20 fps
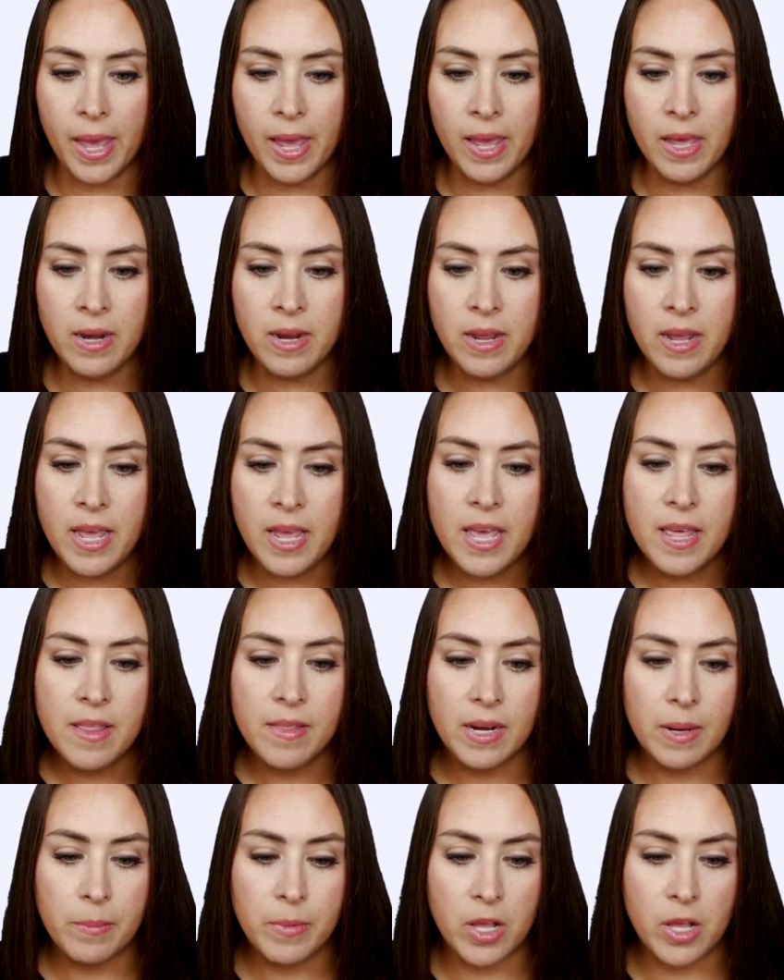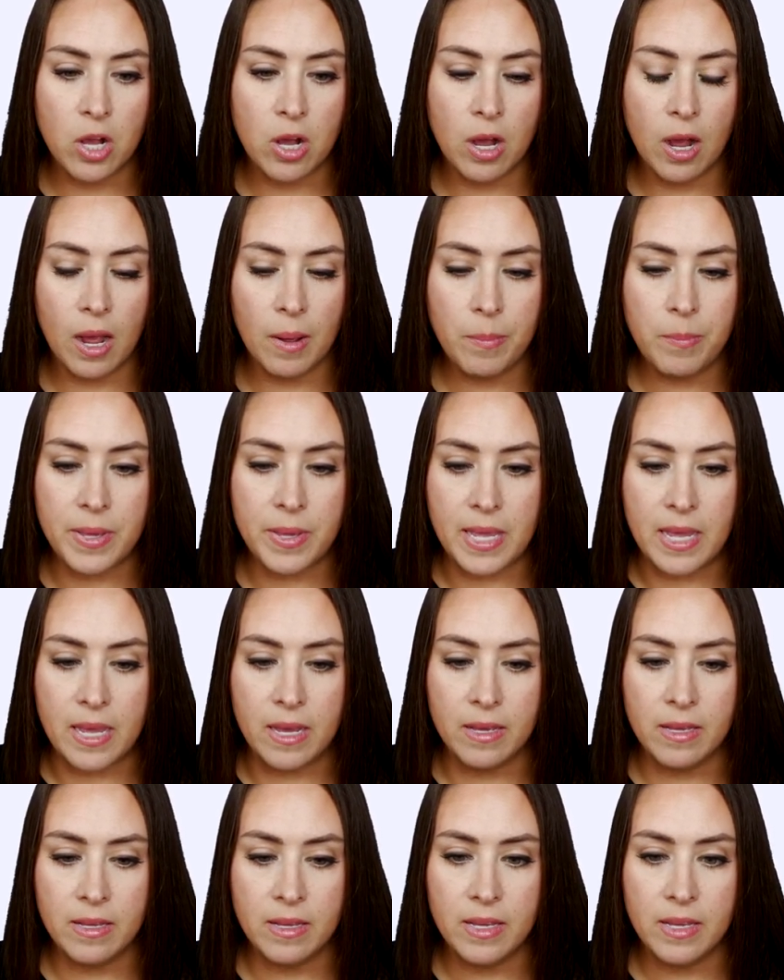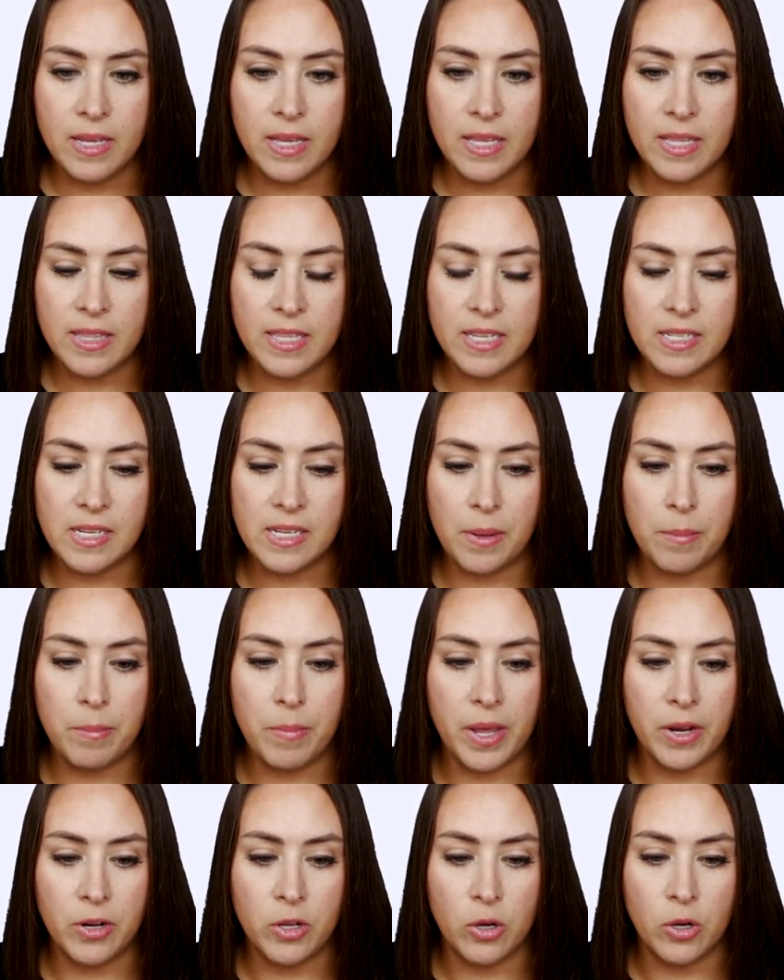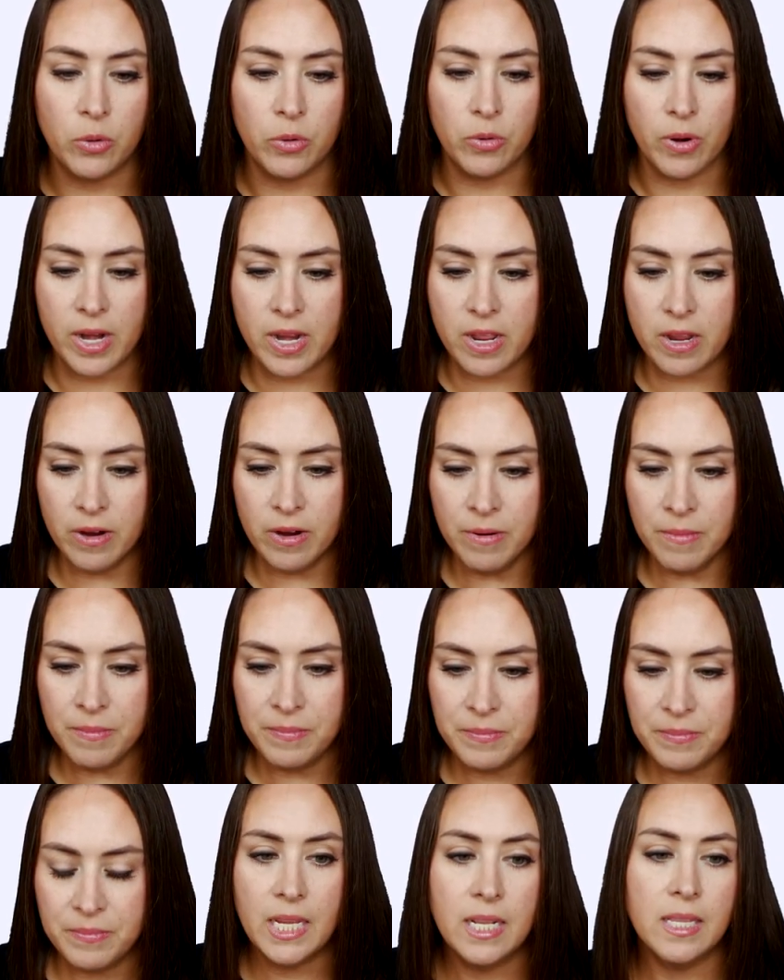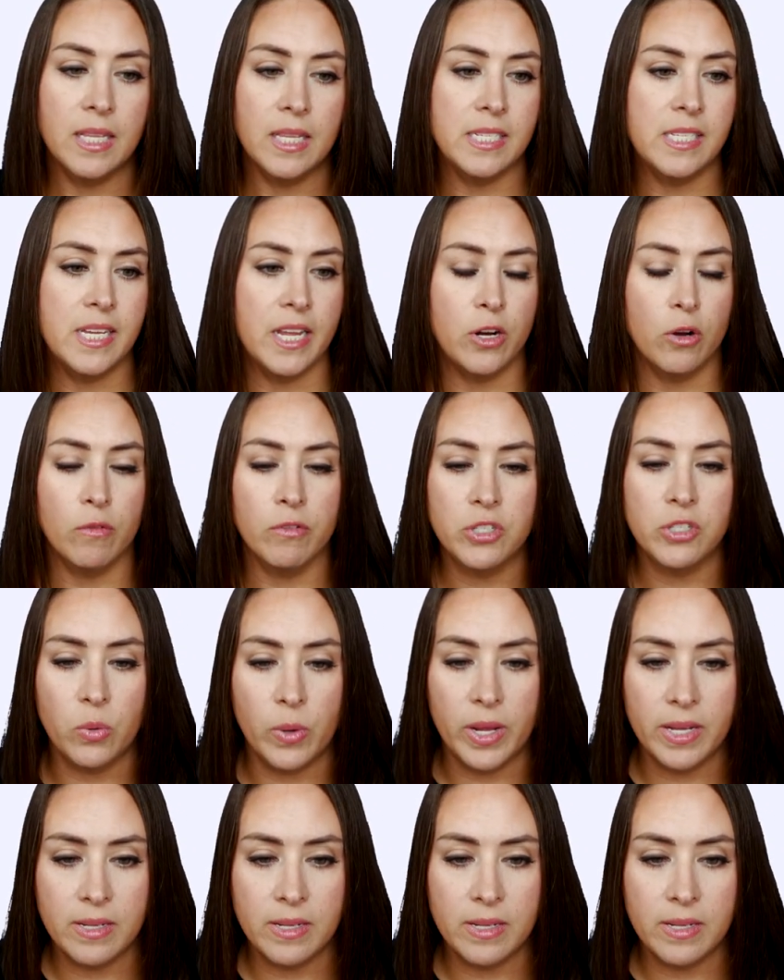And I'm going to copy this embed code right here. And let's head over to